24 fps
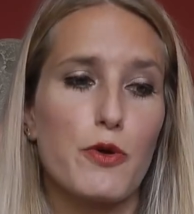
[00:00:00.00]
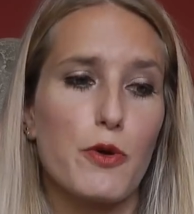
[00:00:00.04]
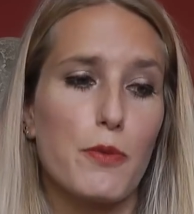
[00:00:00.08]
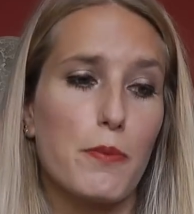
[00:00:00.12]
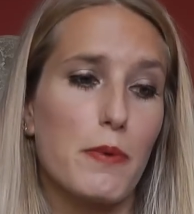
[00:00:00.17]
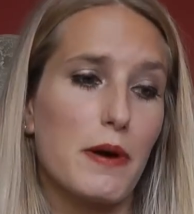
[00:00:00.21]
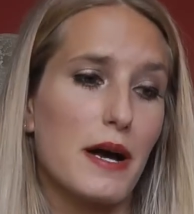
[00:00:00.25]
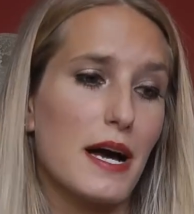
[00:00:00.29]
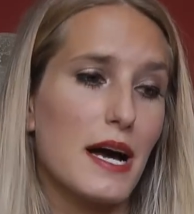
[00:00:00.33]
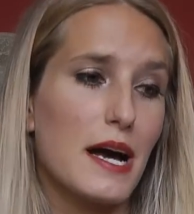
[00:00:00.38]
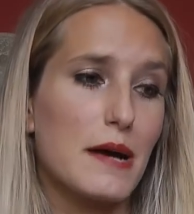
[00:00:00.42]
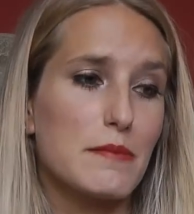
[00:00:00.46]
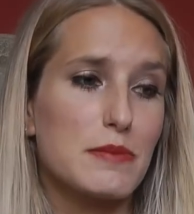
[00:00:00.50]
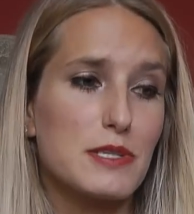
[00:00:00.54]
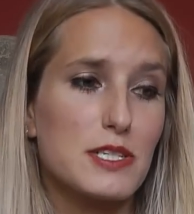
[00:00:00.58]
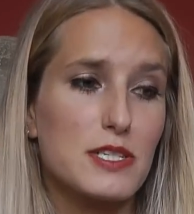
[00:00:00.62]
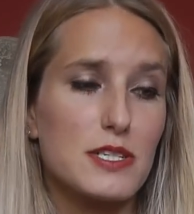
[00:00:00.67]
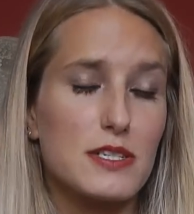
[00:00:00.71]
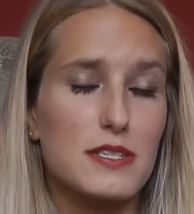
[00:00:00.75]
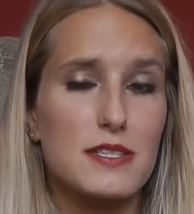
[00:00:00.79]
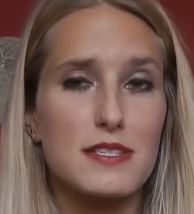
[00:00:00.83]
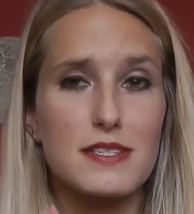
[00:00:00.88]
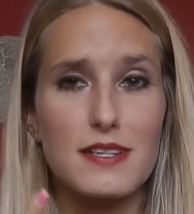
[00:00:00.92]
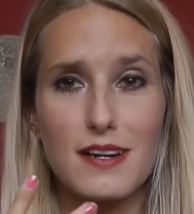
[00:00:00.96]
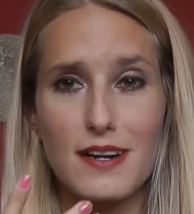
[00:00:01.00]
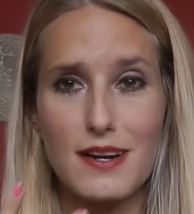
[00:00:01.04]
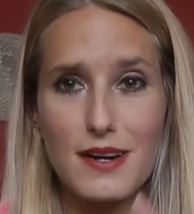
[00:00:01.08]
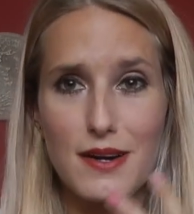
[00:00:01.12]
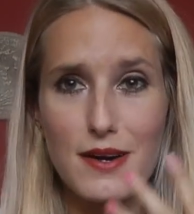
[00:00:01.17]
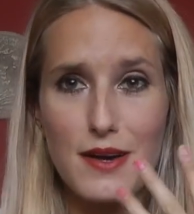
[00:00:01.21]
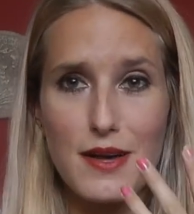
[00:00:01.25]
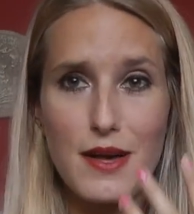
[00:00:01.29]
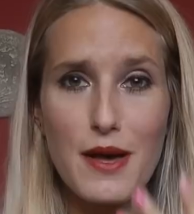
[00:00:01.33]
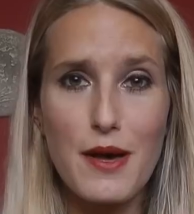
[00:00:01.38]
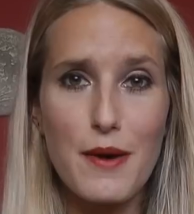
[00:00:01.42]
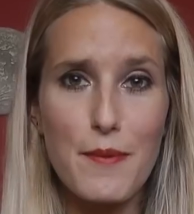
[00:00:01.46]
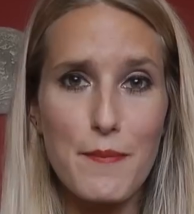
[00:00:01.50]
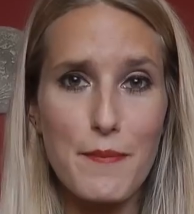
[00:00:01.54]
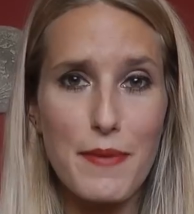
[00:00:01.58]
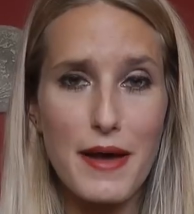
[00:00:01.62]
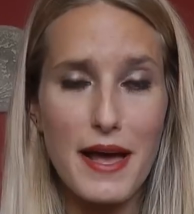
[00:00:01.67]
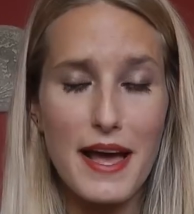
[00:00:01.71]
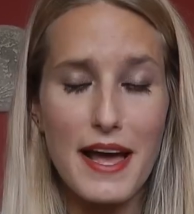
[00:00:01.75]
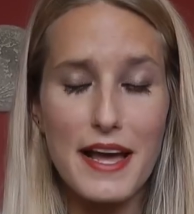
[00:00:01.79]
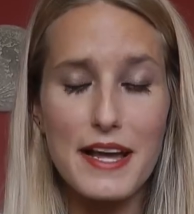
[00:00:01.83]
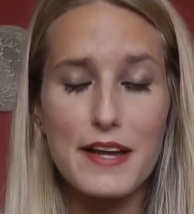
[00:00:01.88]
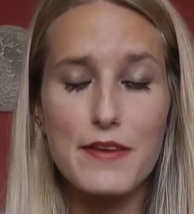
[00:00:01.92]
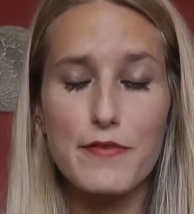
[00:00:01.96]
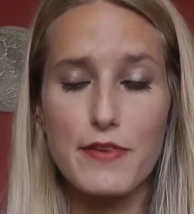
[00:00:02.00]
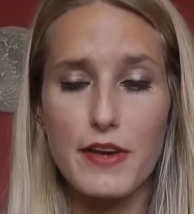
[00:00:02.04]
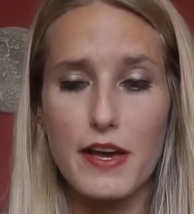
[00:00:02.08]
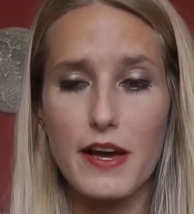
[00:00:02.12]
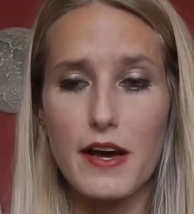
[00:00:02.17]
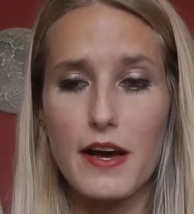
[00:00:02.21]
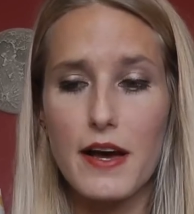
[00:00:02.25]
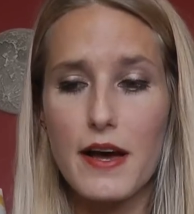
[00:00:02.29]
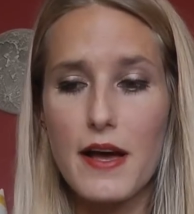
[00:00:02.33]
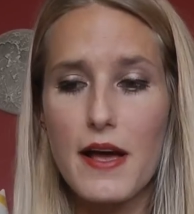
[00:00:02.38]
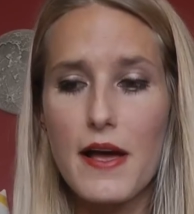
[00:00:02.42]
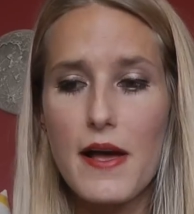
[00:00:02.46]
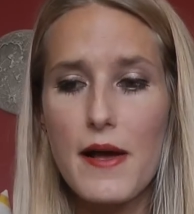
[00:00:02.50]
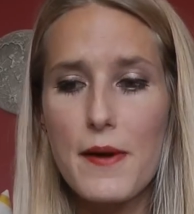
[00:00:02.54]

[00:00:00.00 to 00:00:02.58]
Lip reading: or perhaps just our behaviour.